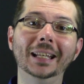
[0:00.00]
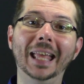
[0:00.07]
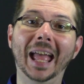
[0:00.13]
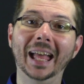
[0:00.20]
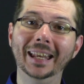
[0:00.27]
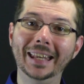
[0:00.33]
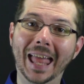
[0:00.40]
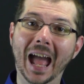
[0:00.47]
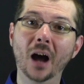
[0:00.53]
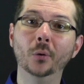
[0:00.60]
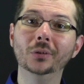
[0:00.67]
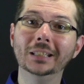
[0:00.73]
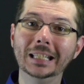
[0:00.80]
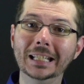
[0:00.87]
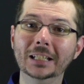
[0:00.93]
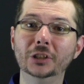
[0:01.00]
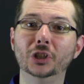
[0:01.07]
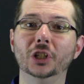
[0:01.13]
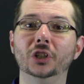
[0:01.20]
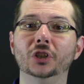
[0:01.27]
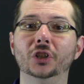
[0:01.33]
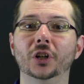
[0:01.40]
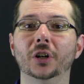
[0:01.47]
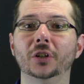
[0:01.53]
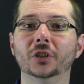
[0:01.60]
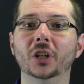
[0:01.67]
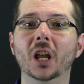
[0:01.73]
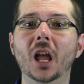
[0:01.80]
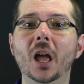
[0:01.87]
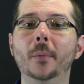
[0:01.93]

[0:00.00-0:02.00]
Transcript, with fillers: can now teach in church